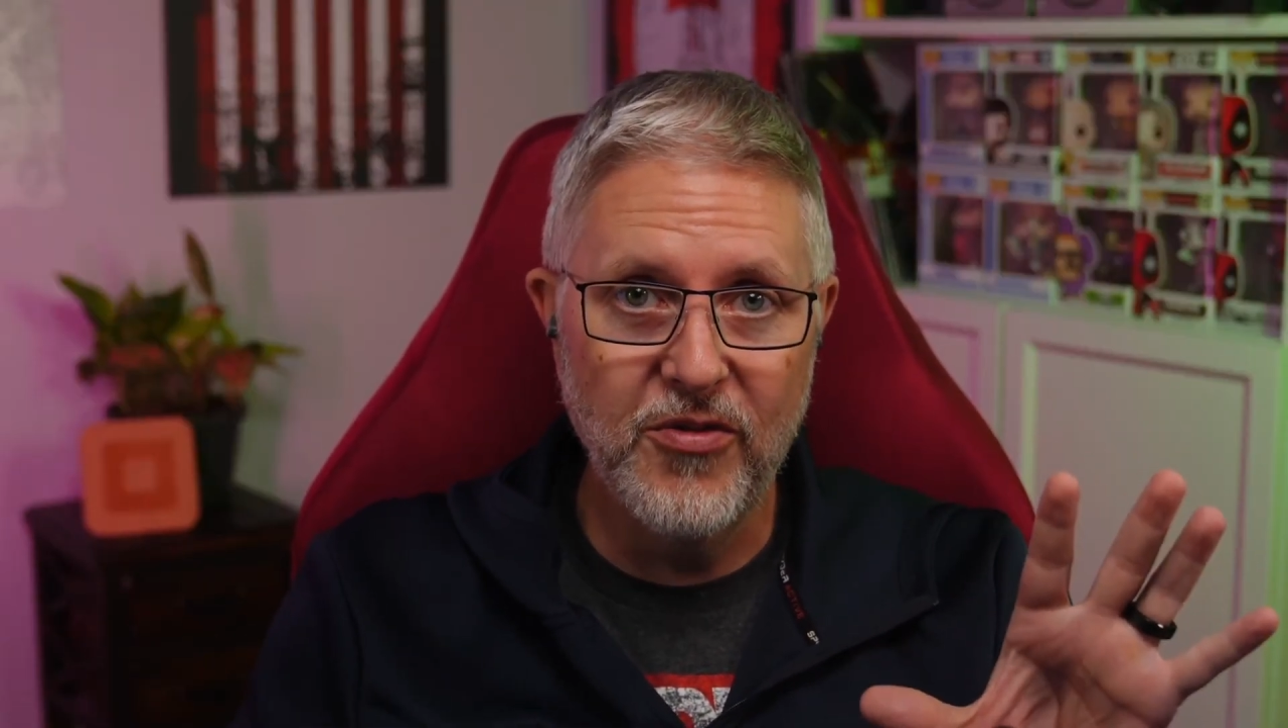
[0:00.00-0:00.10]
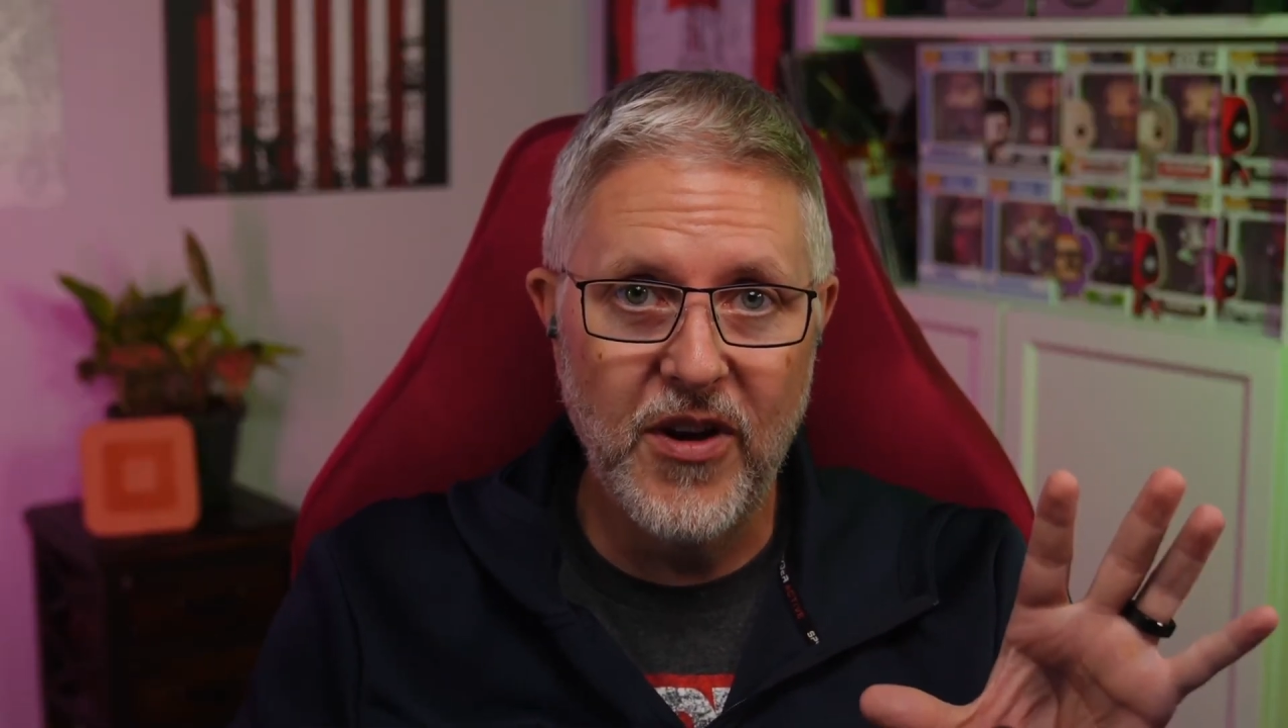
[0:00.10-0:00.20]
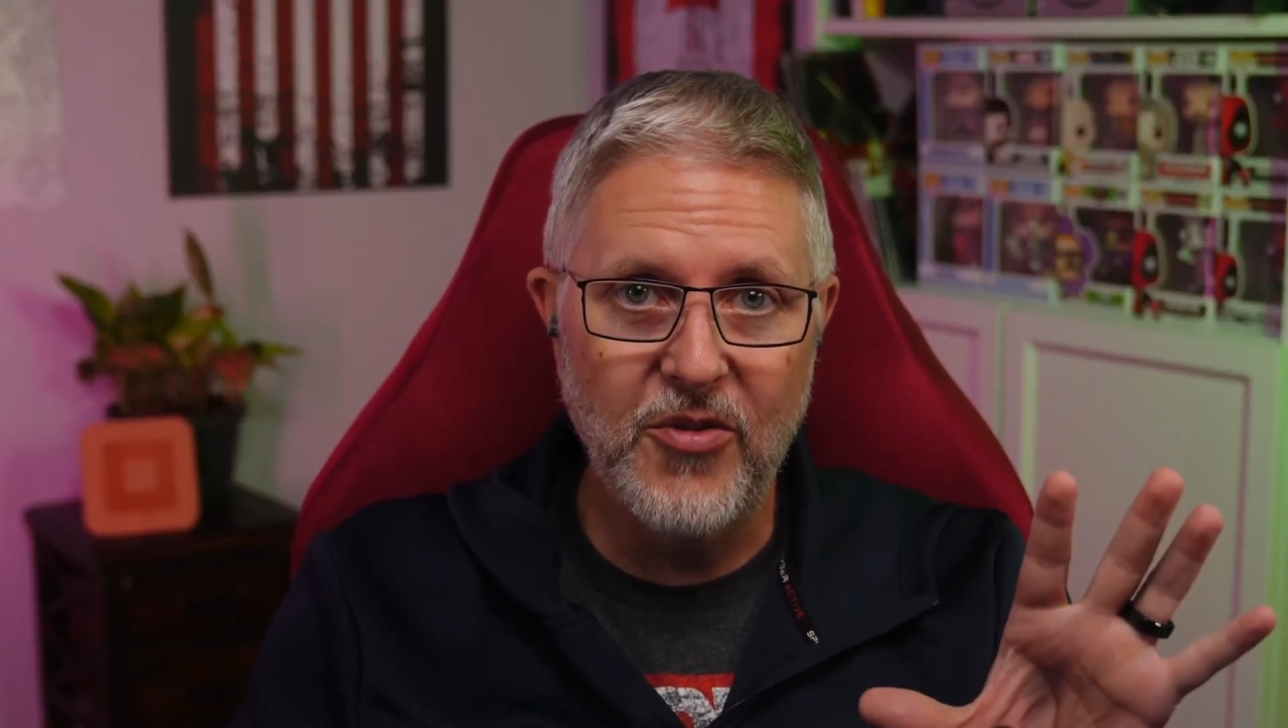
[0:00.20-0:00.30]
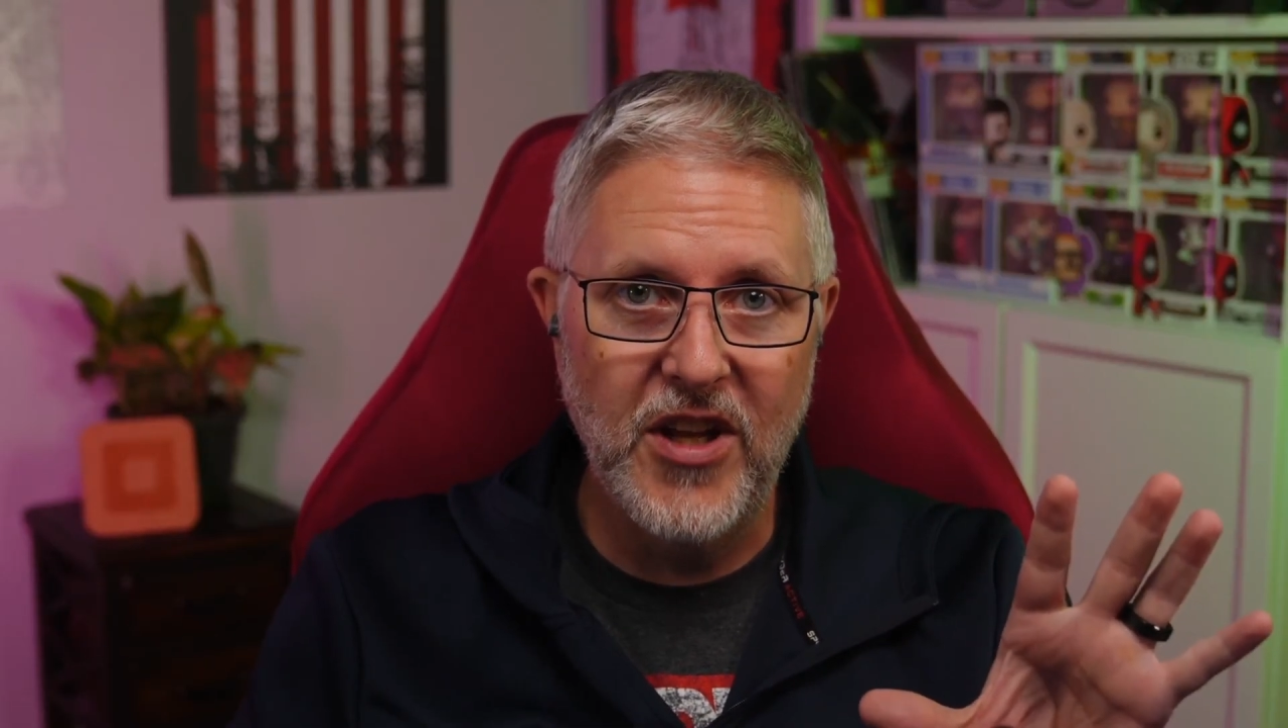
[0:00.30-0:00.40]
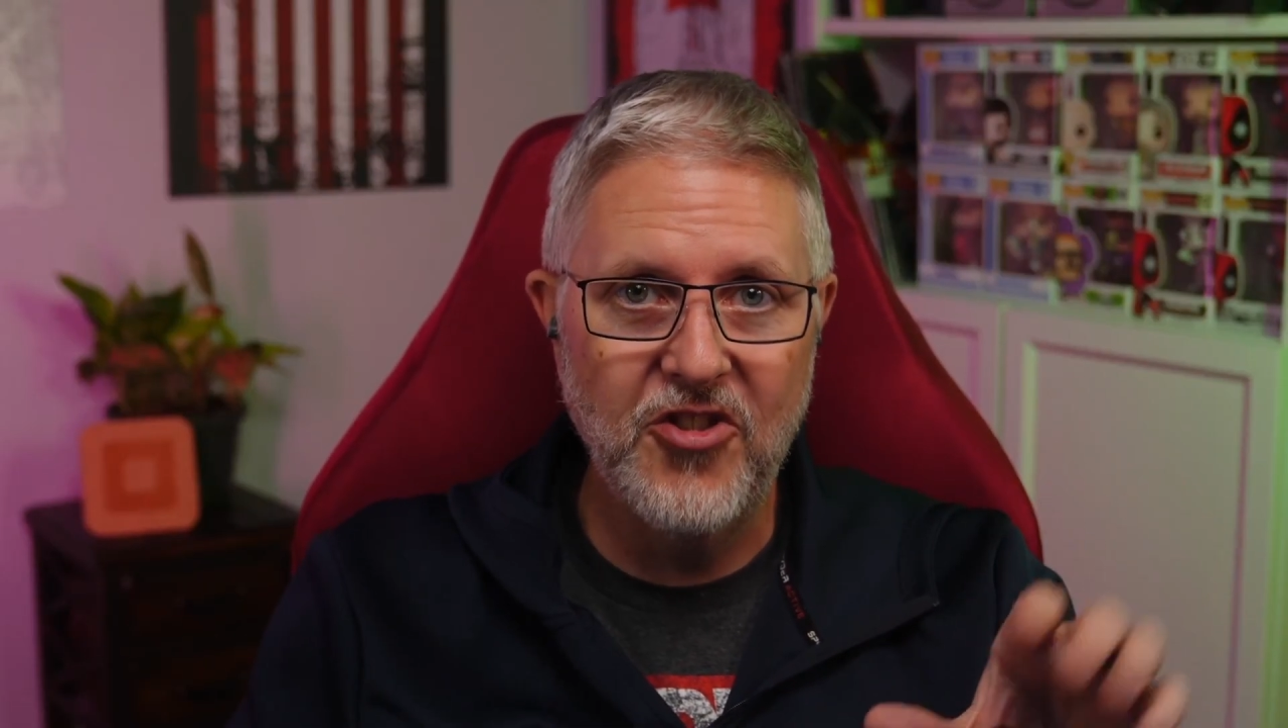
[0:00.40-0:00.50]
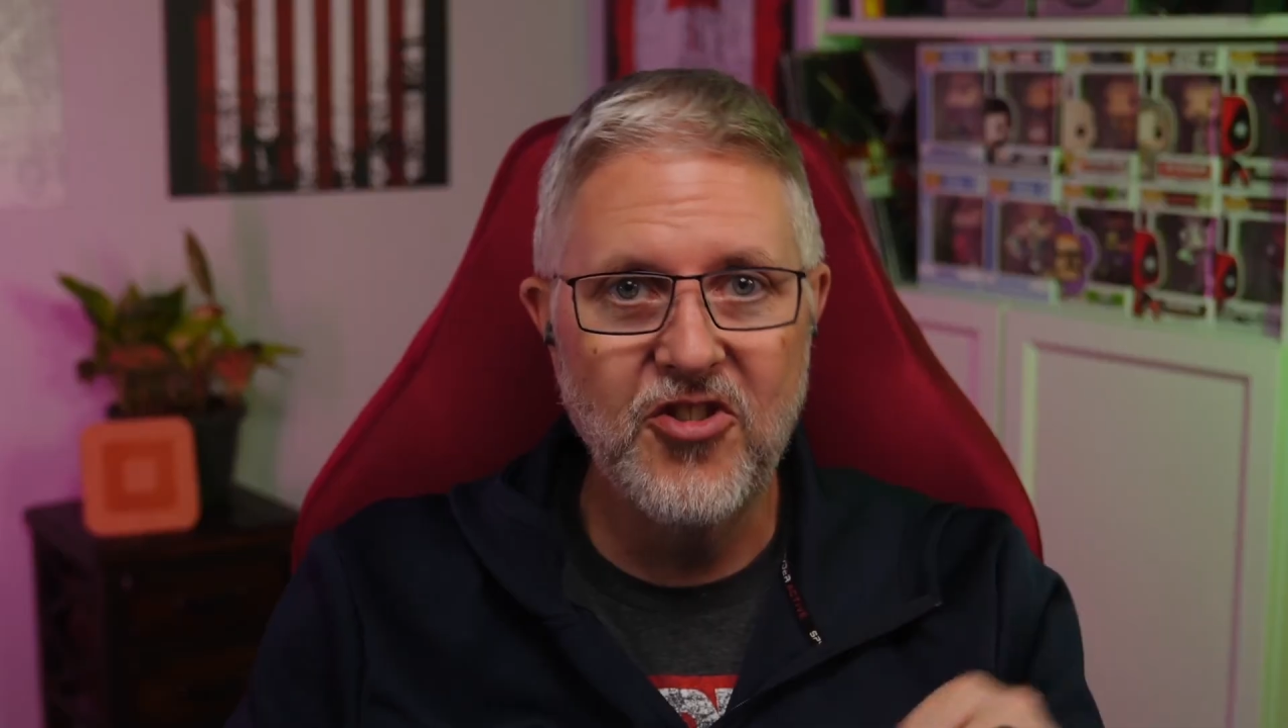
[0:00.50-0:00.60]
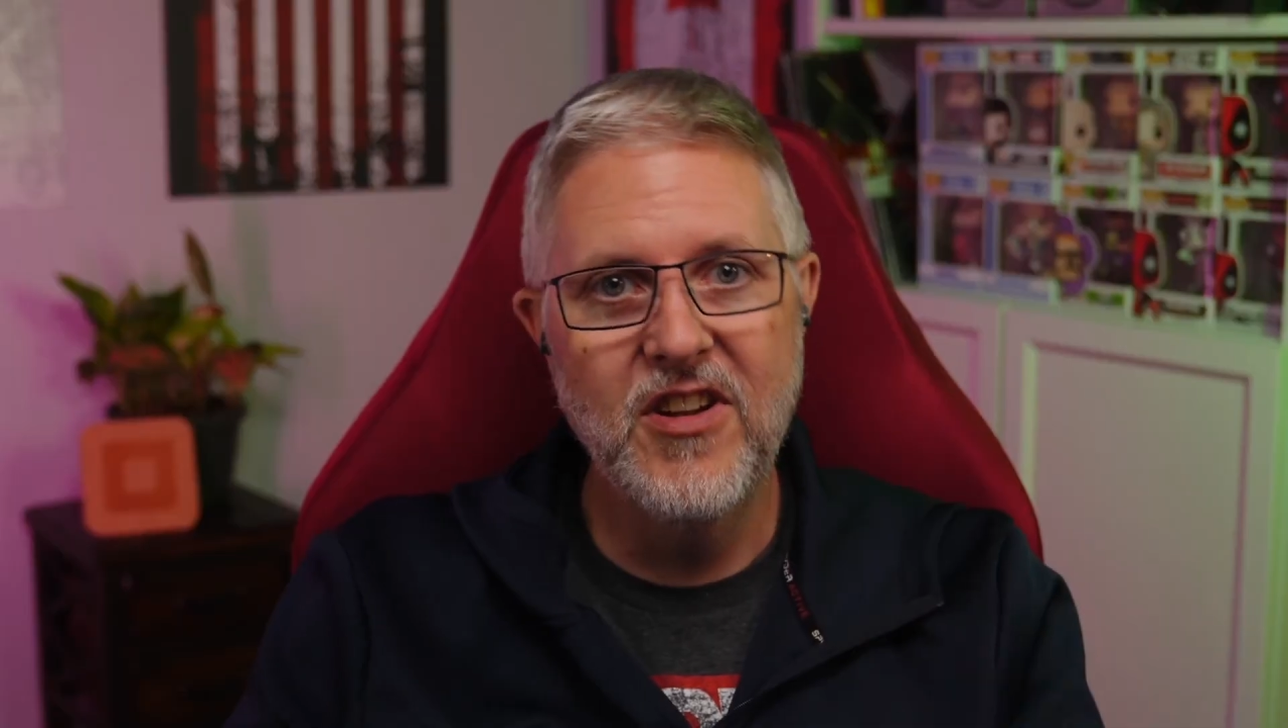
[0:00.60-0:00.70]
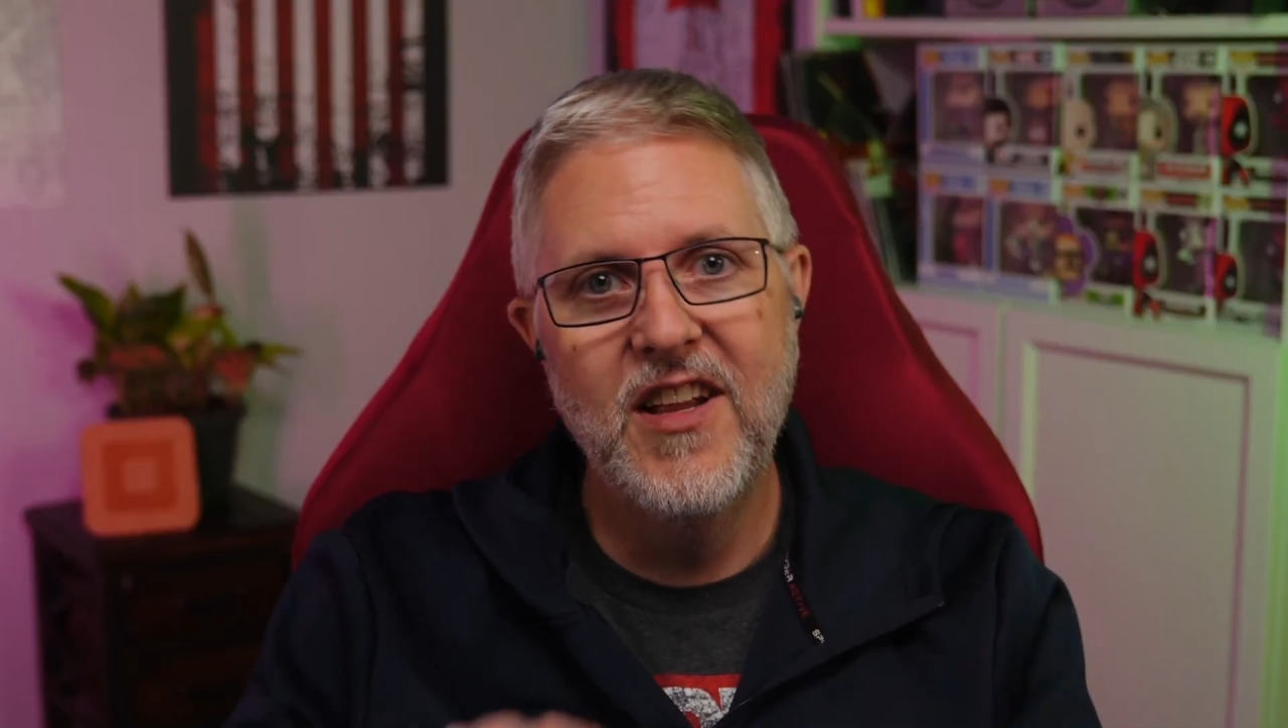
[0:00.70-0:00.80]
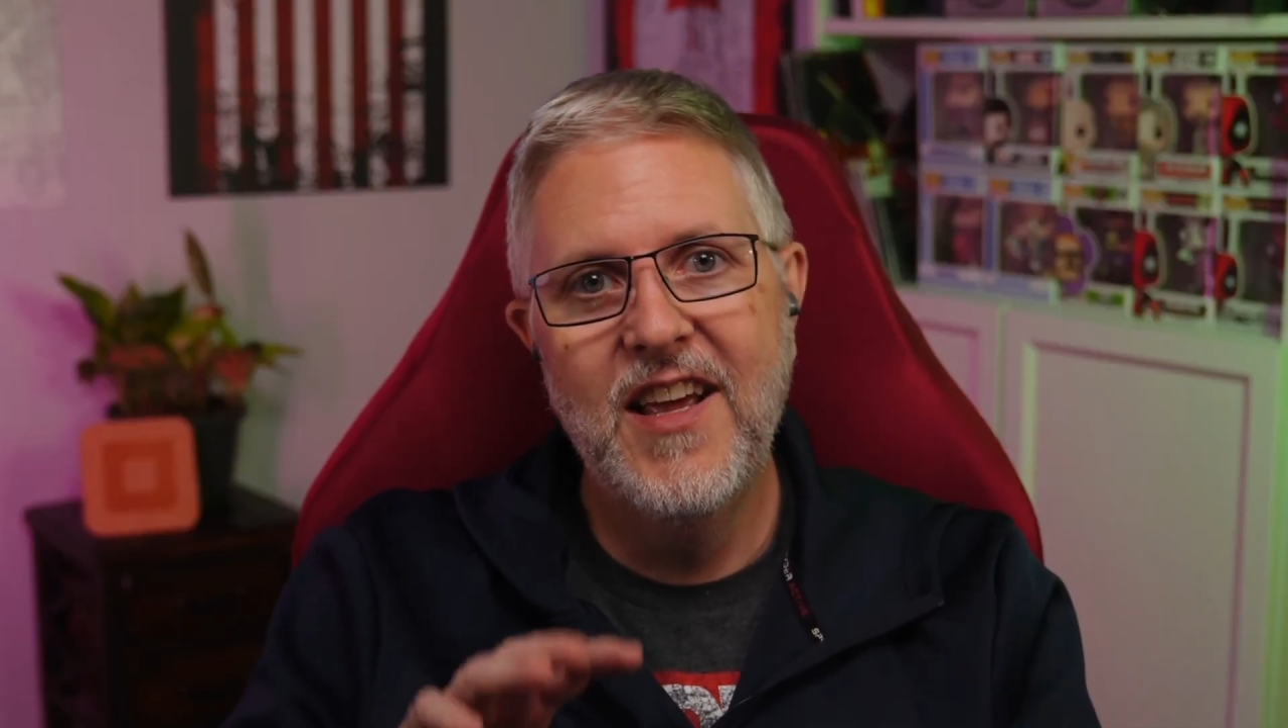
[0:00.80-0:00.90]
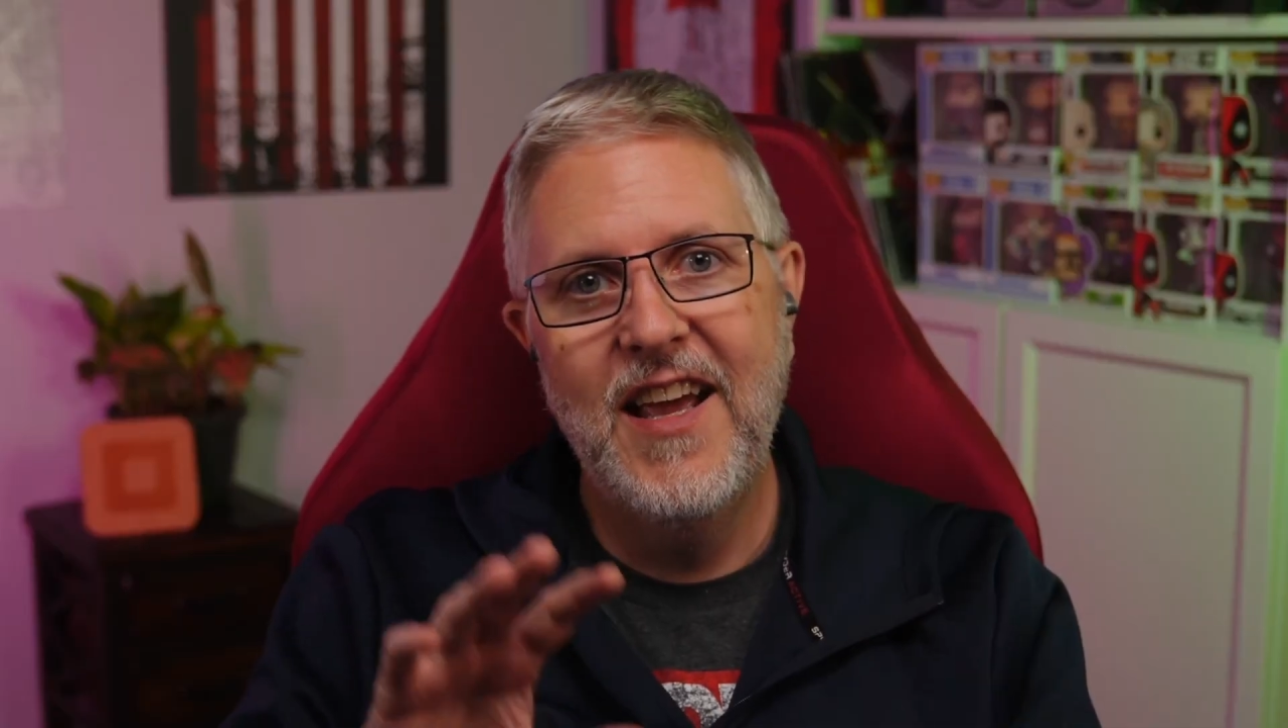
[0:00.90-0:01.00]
foundation